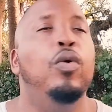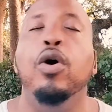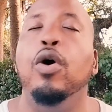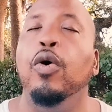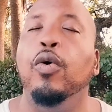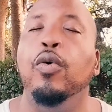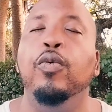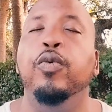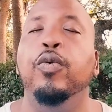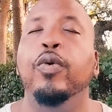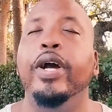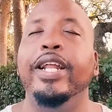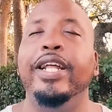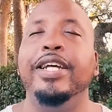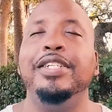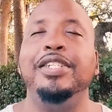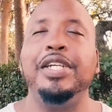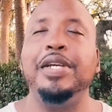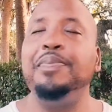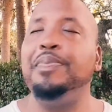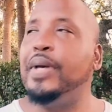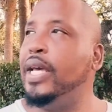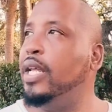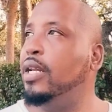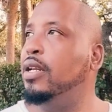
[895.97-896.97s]
when has
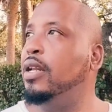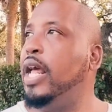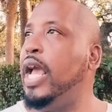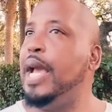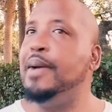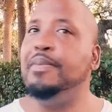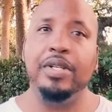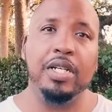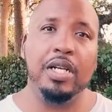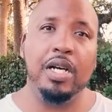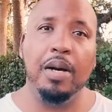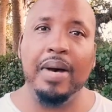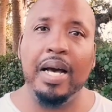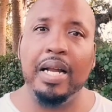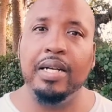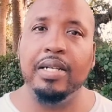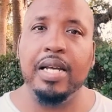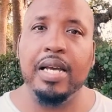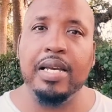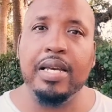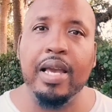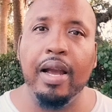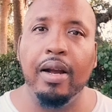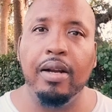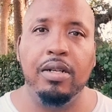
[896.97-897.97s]
she been able to come out of
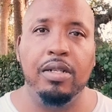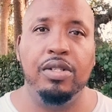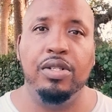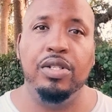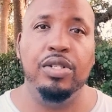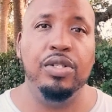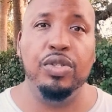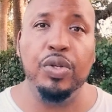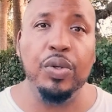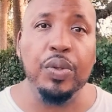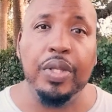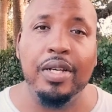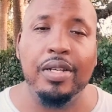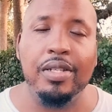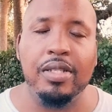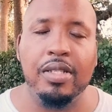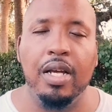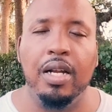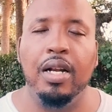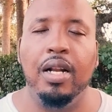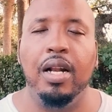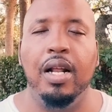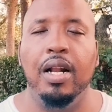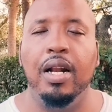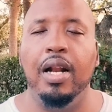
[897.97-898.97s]
daycare to, do this?
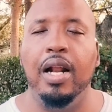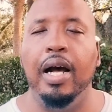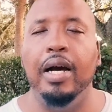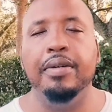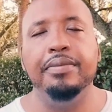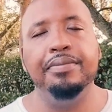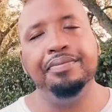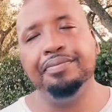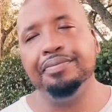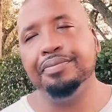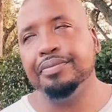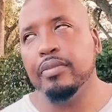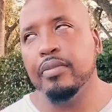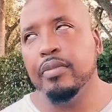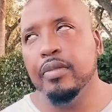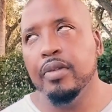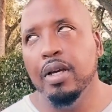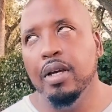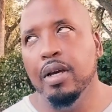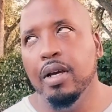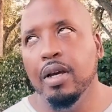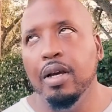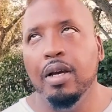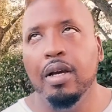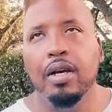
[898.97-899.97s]
Da, da, da, da.
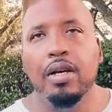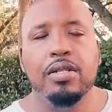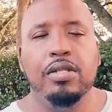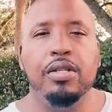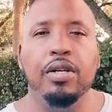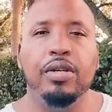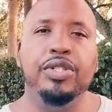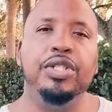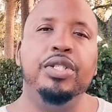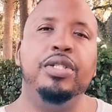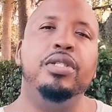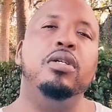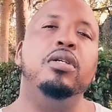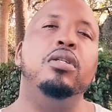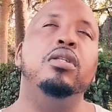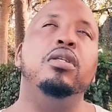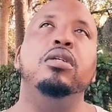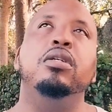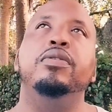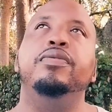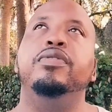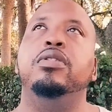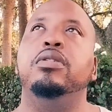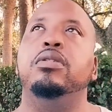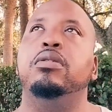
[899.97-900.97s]
So she still
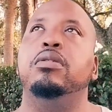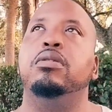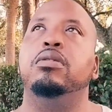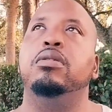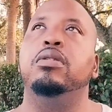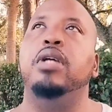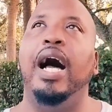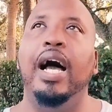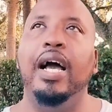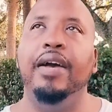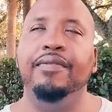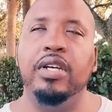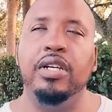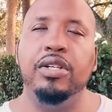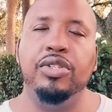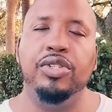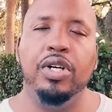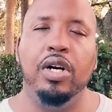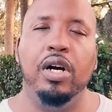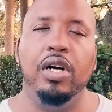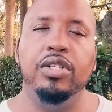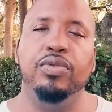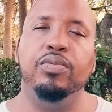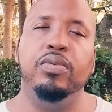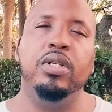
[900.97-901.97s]
leaves Ivy in
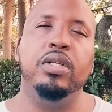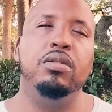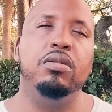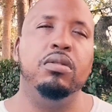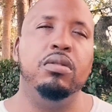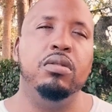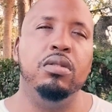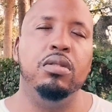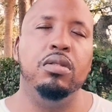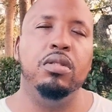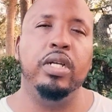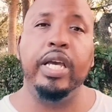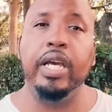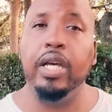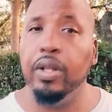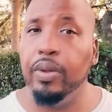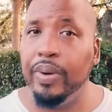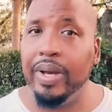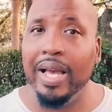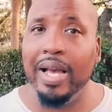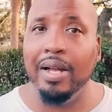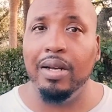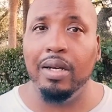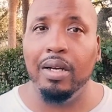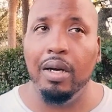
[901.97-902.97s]
charge when
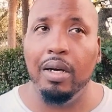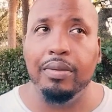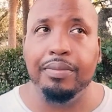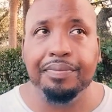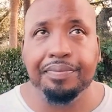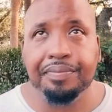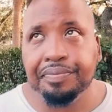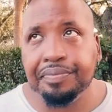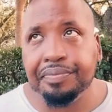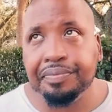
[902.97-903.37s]
Hilary had to go.